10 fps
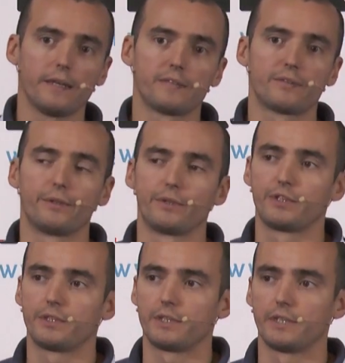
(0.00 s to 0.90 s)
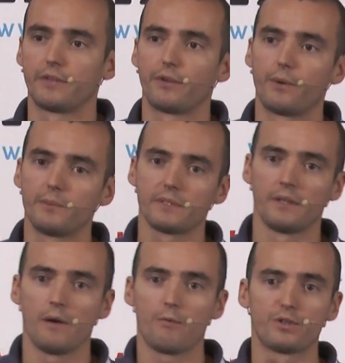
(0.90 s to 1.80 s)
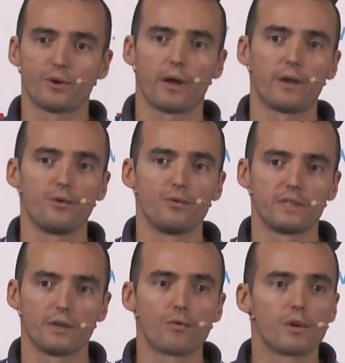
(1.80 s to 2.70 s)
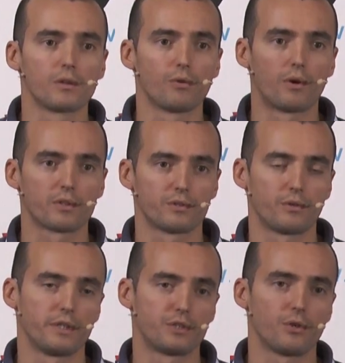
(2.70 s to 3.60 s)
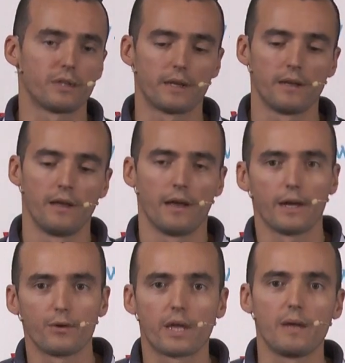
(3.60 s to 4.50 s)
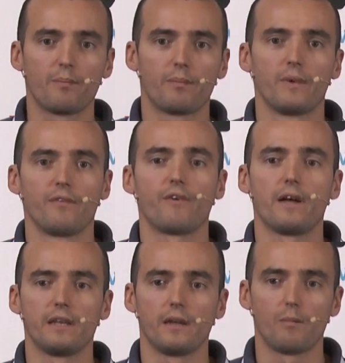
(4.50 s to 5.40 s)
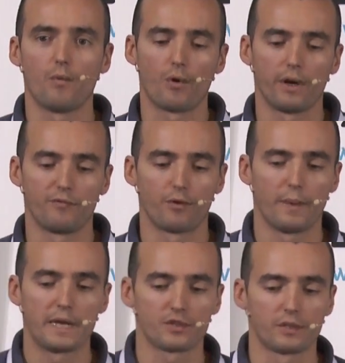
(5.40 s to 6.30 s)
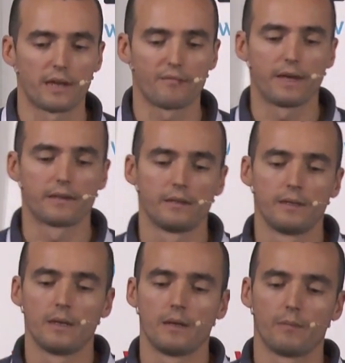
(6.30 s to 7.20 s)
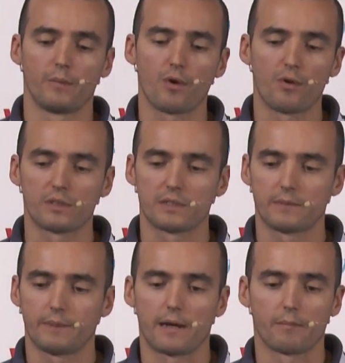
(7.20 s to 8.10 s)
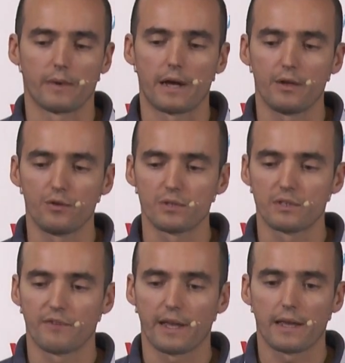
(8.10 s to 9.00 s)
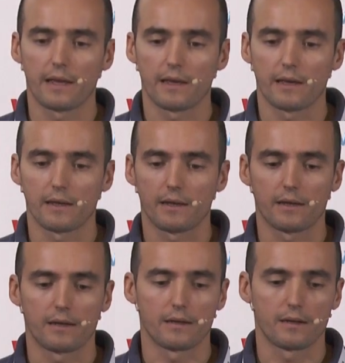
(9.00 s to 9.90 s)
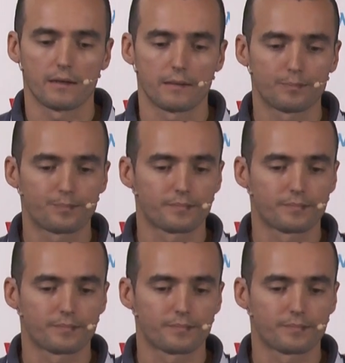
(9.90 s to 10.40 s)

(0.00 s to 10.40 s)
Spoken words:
search terms which you can use in Google Dorks or in Shodan, and you keep finding more information like that. Because yeah, I used the